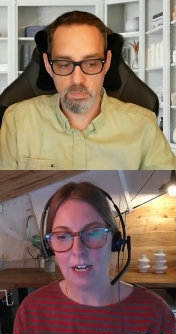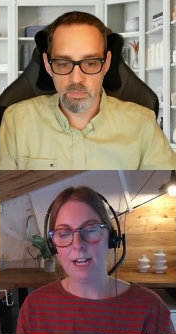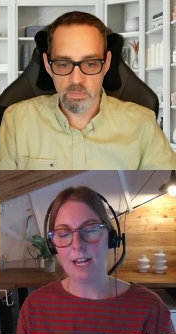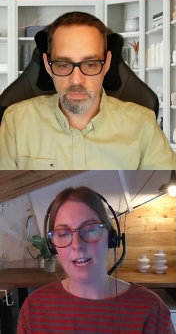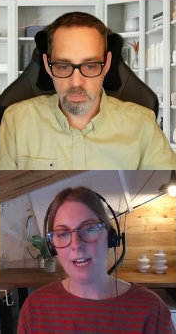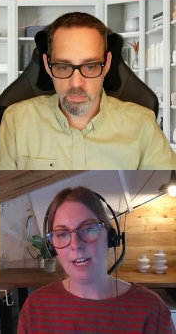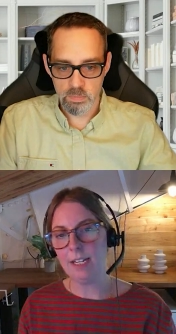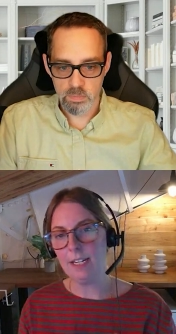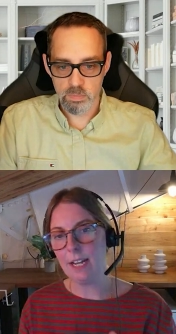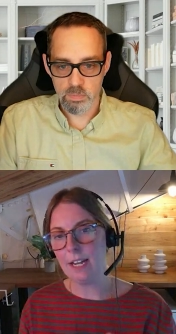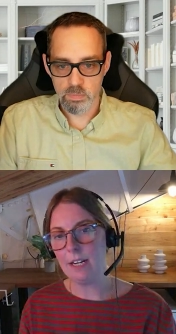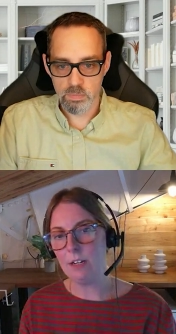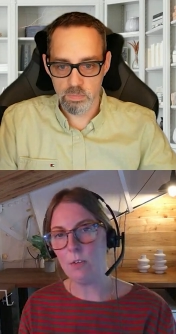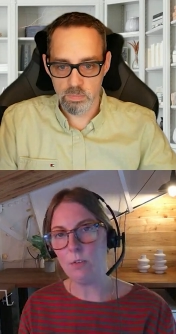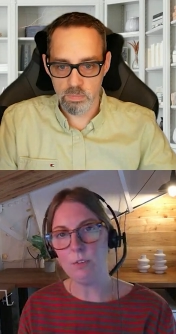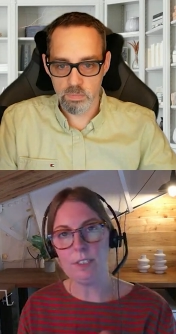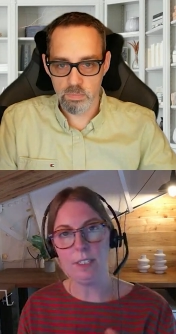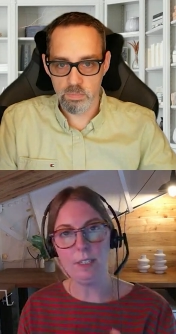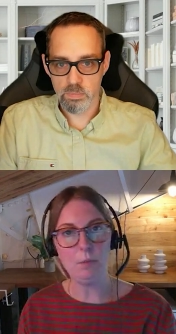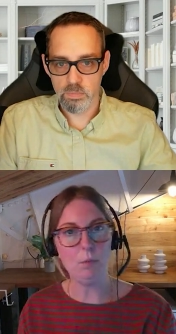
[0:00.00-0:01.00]
Speaker 1: I not
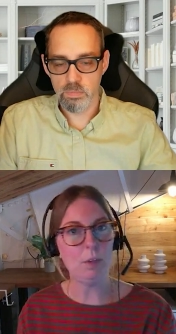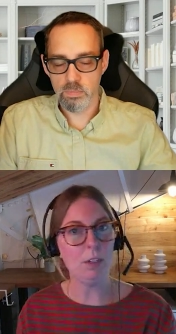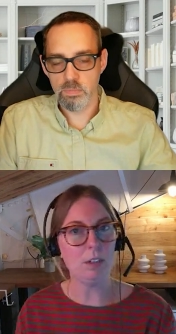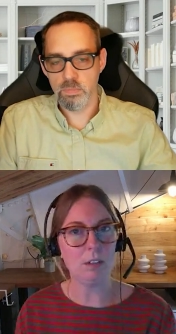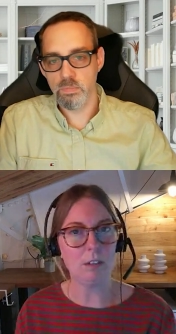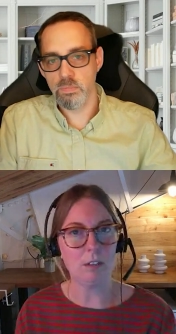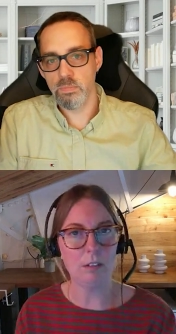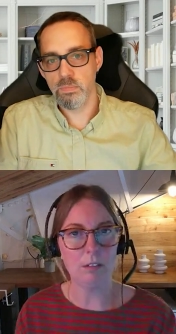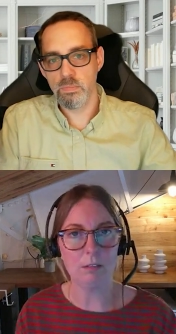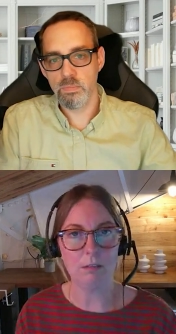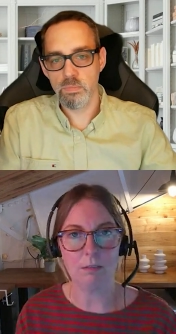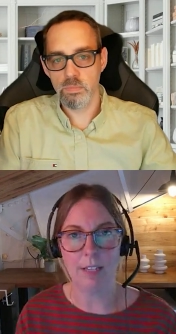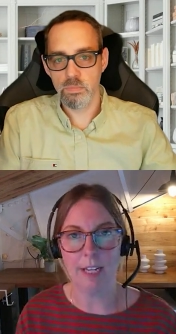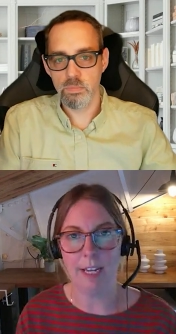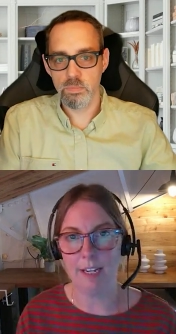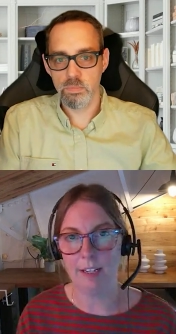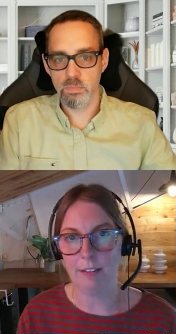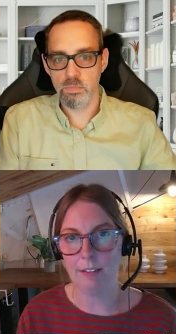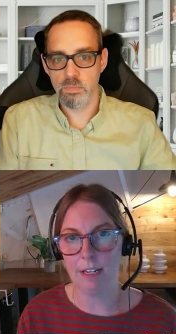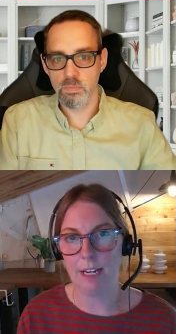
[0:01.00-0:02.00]
only will
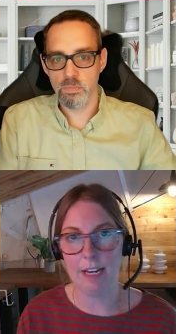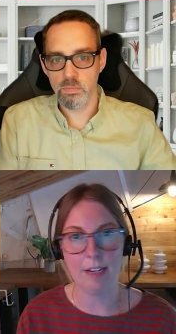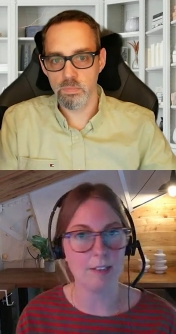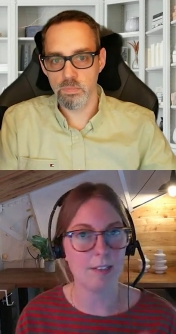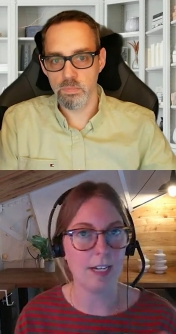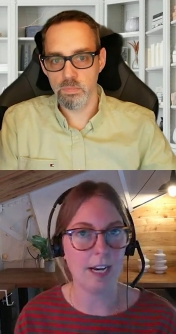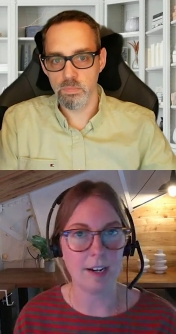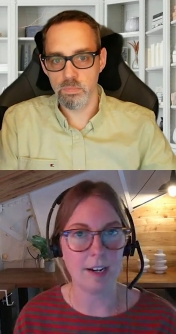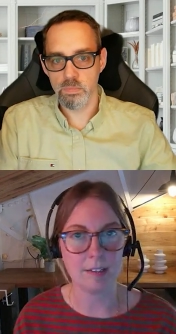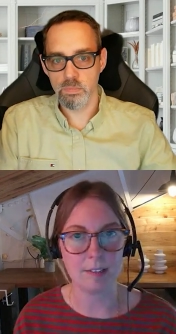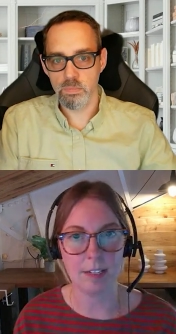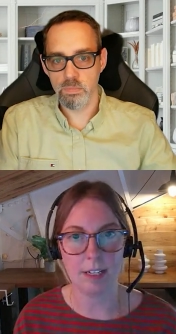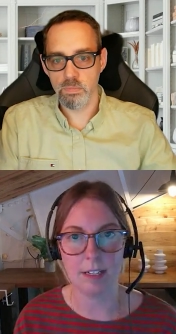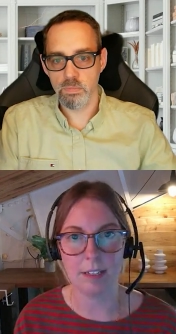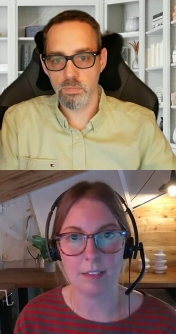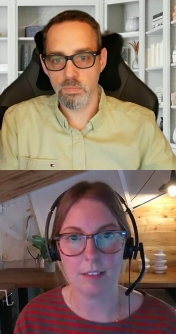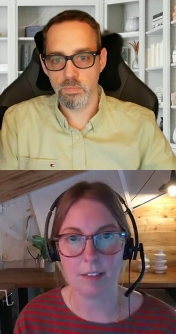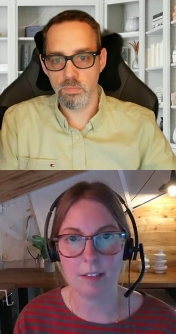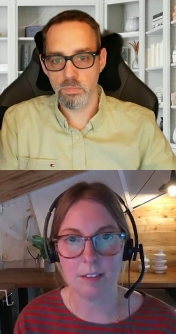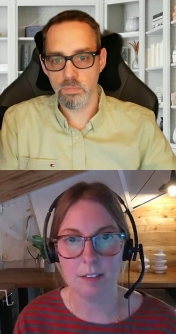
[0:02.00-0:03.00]
get guest
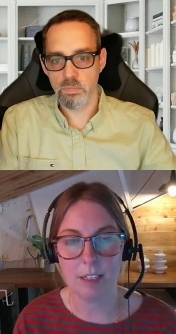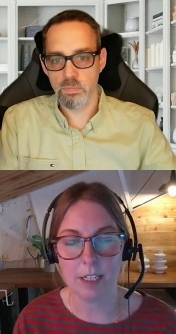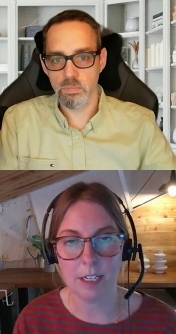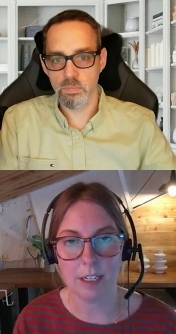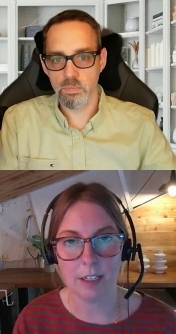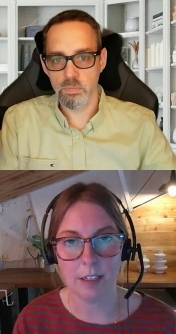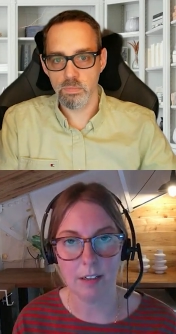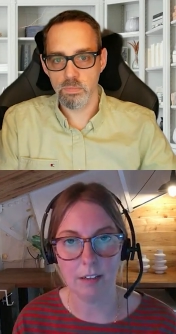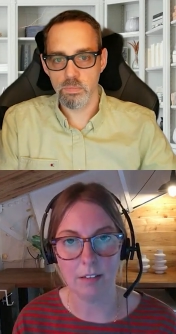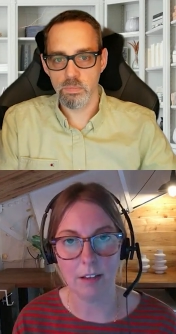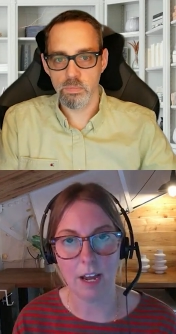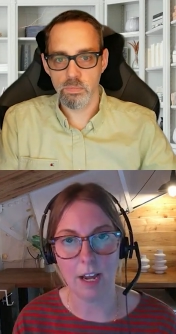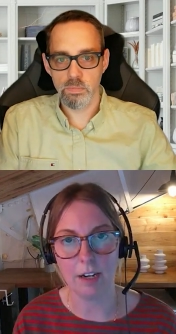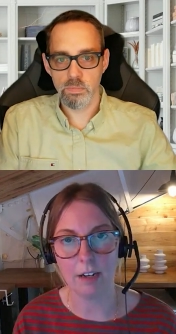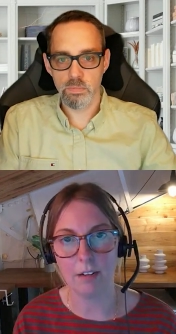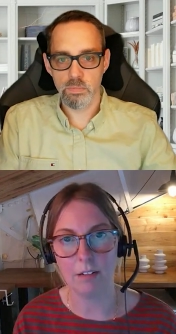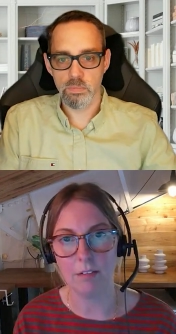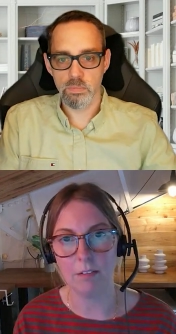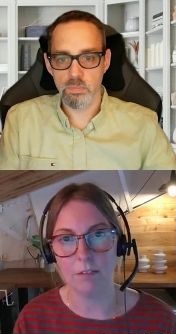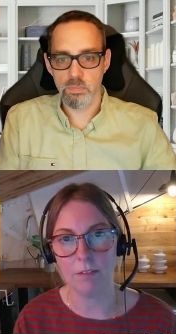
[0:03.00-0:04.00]
access in a lot
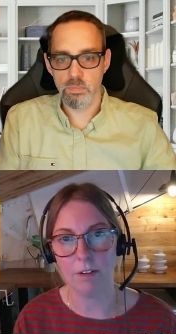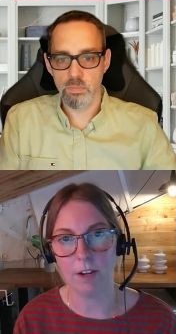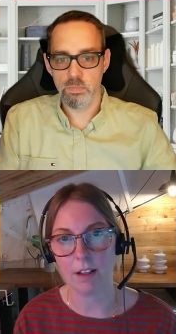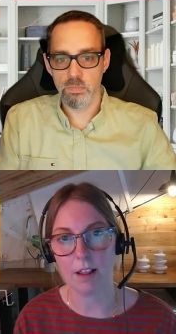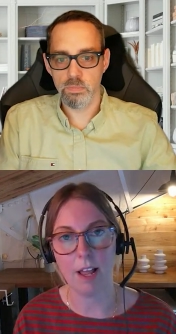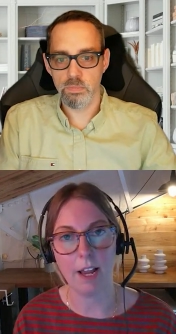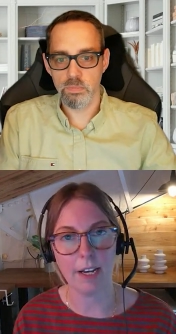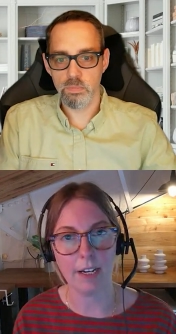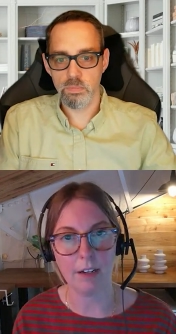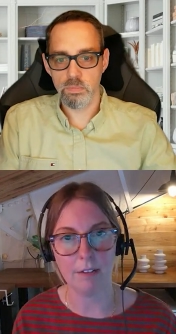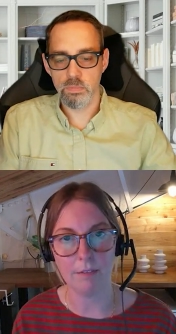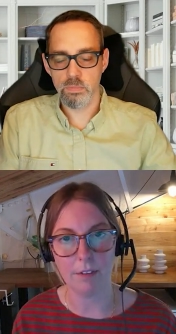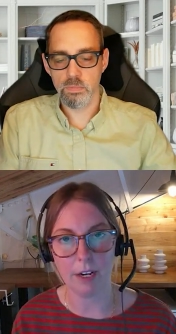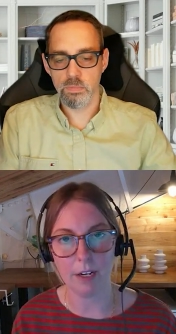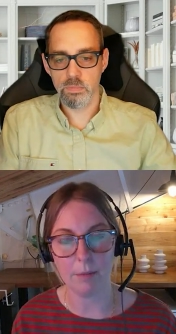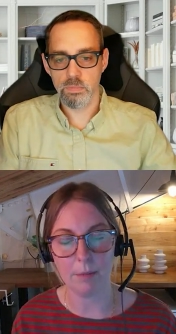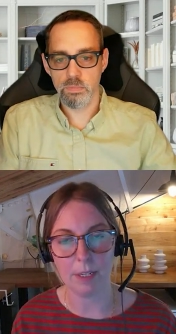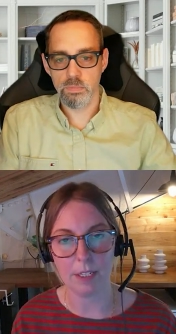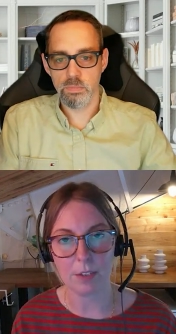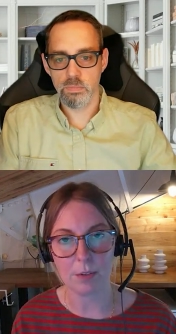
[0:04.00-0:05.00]
of client
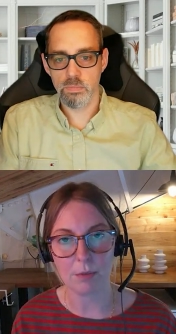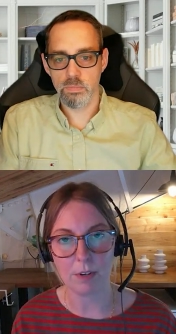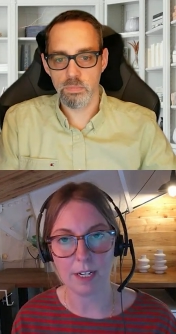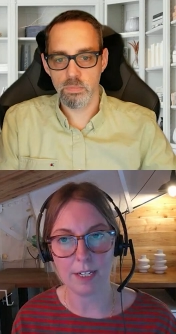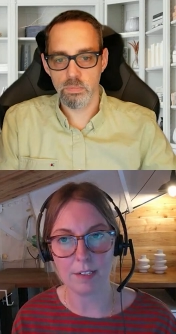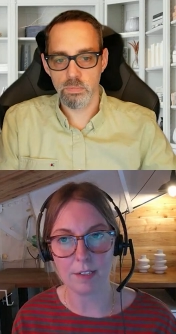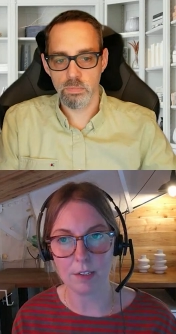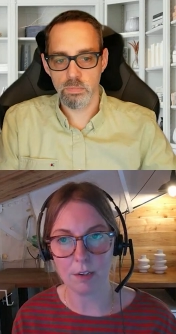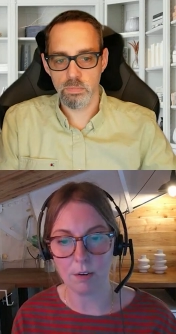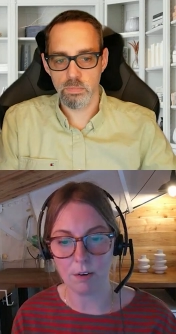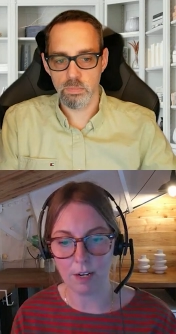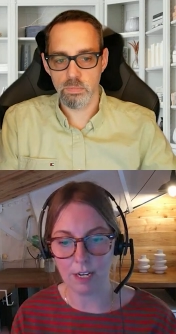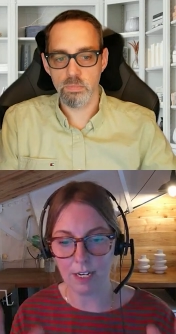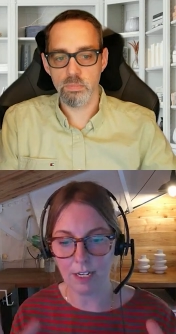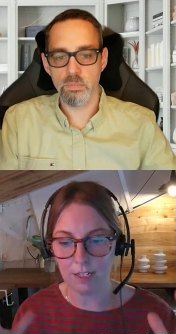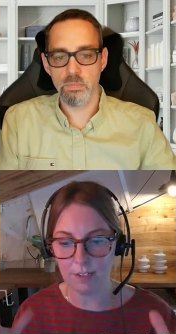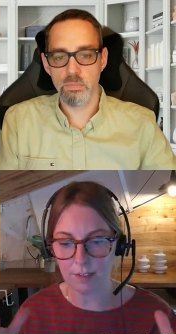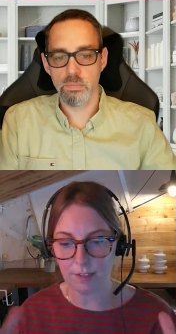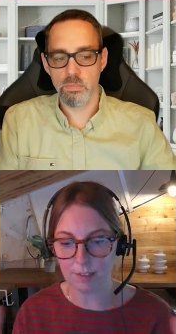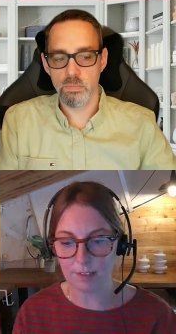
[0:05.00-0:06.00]
environments, right? So
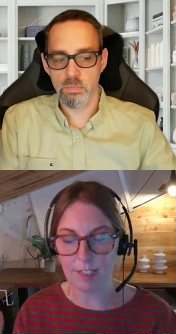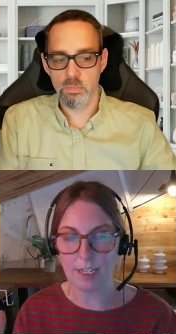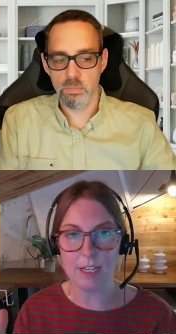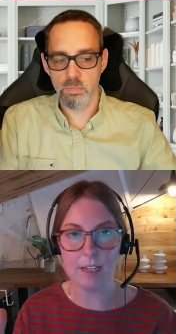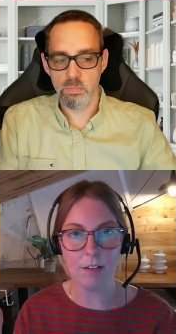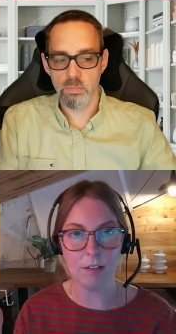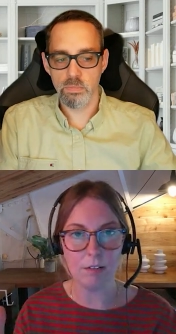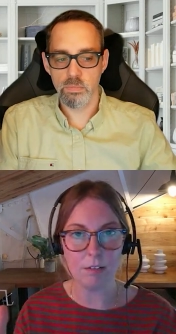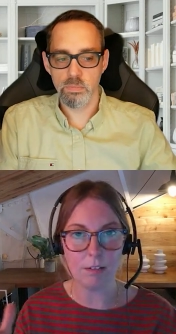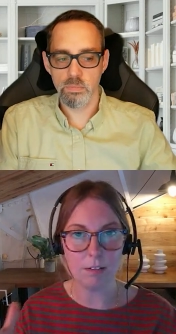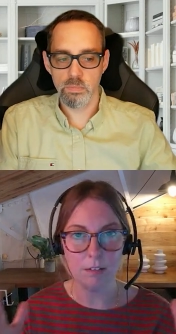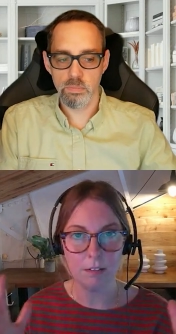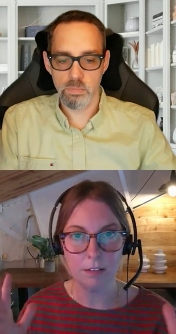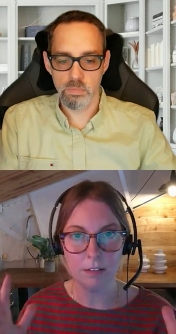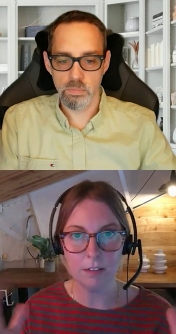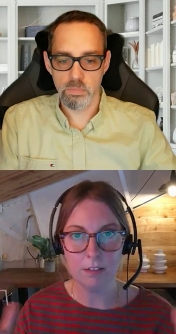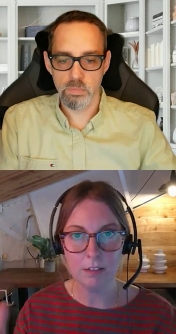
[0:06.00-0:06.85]
in a single